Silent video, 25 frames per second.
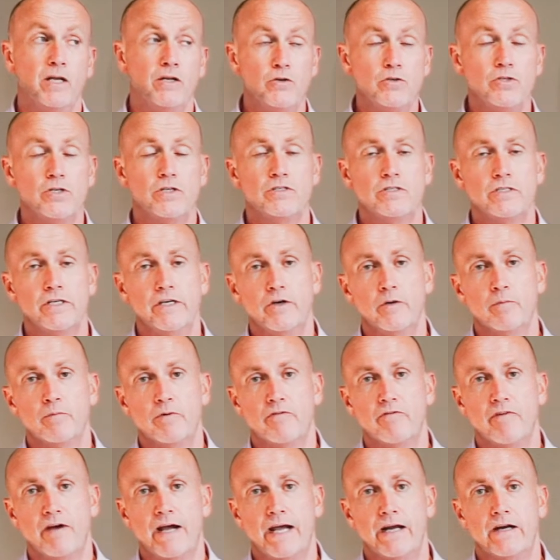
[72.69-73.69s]
And you should see your
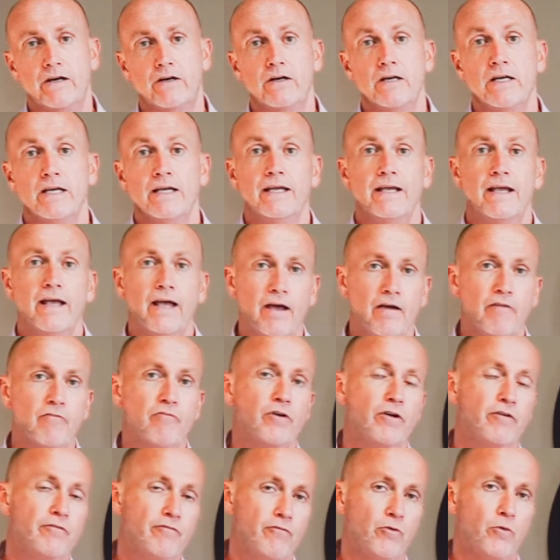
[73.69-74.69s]
provider
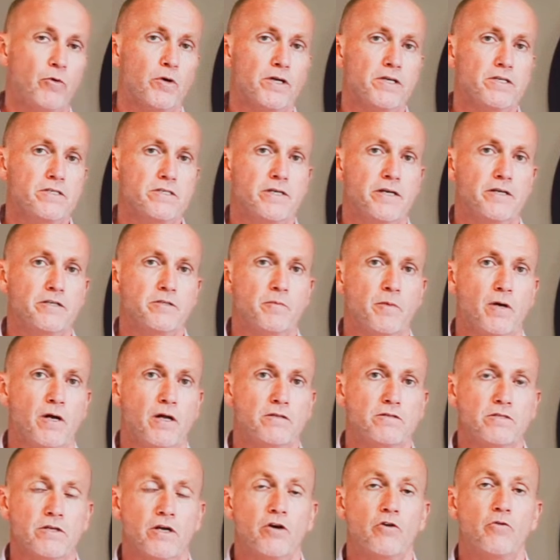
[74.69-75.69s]
every four to six
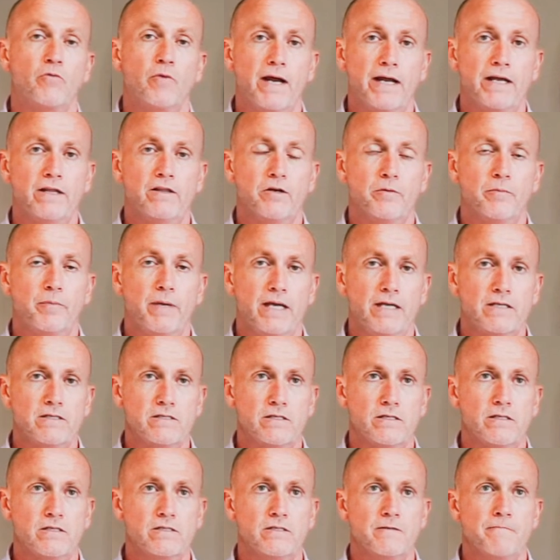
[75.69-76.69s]
months on a regular
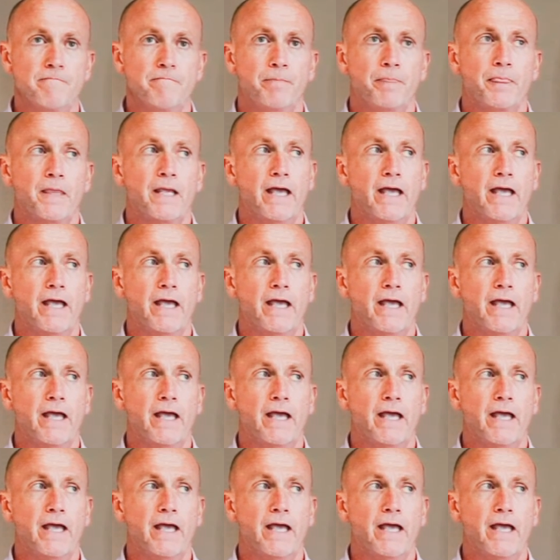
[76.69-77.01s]
basis